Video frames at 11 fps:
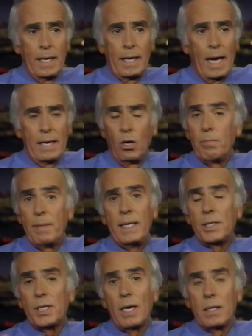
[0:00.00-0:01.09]
I don't mean to
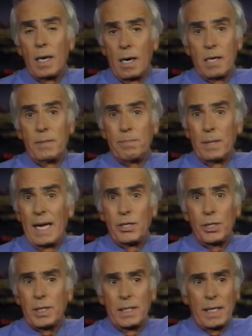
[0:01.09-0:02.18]
start an argument, but I
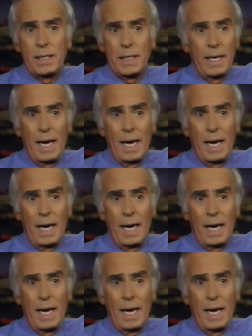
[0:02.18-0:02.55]
just, as I say,